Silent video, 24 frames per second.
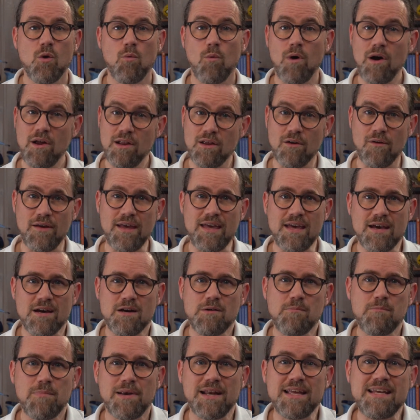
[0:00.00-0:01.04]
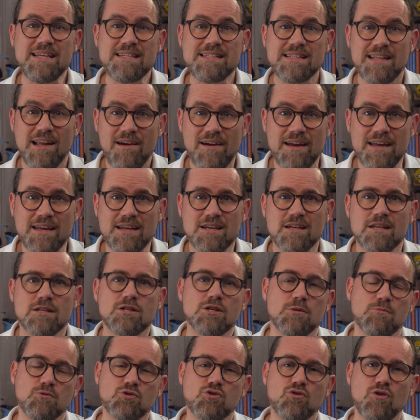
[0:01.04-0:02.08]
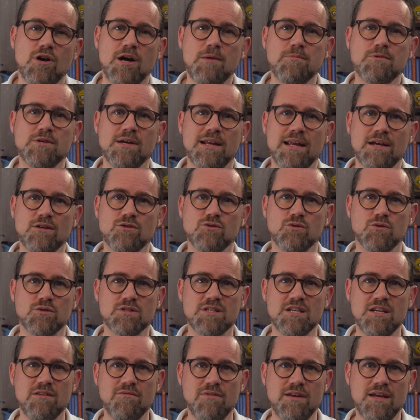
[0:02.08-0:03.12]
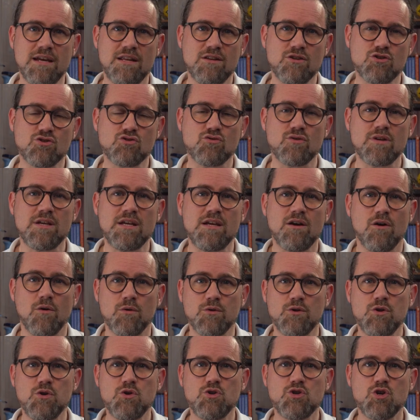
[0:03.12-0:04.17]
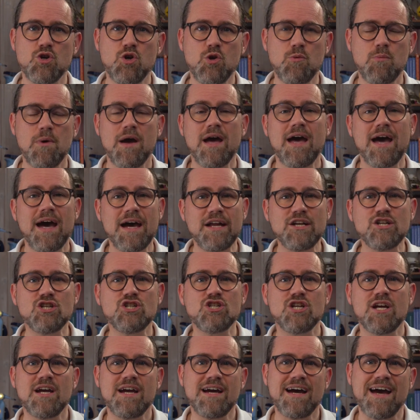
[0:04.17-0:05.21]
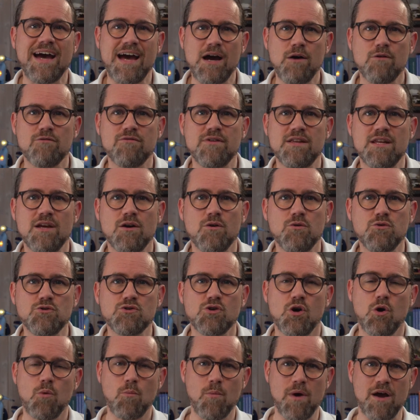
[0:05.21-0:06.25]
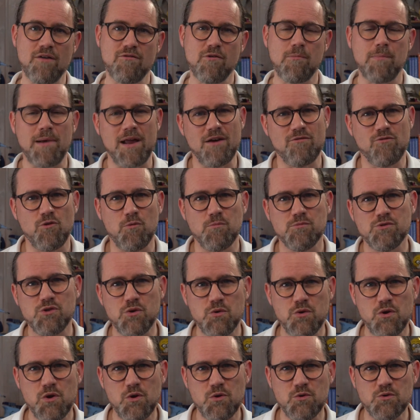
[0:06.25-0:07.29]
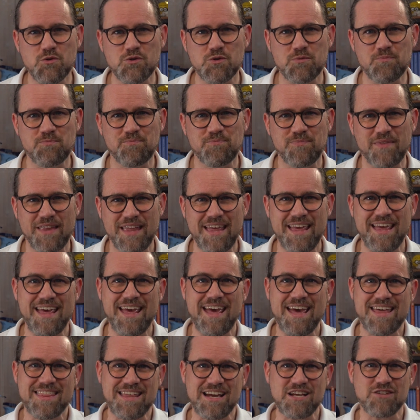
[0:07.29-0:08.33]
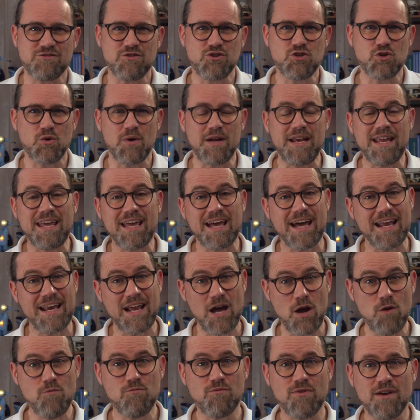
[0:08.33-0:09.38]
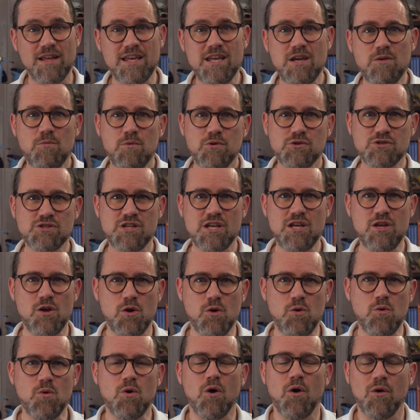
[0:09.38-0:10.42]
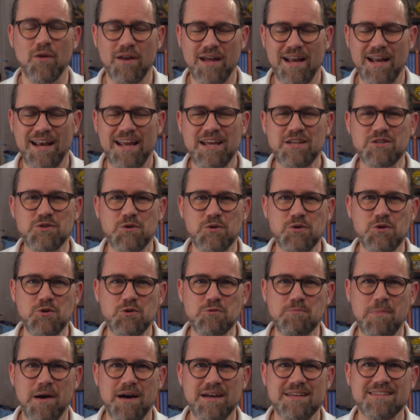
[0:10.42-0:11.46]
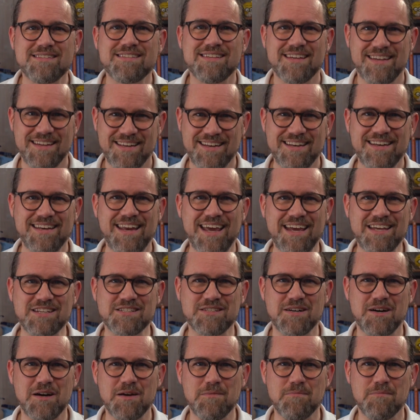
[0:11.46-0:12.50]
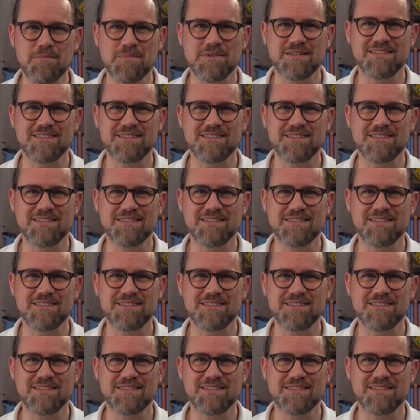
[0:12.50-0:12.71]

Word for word: While you're here, please like, subscribe to Elektor TV Industry on YouTube, and share our videos on whatever platforms you use. Thanks for joining, and hopefully, we'll see you on Elector News Bites next time.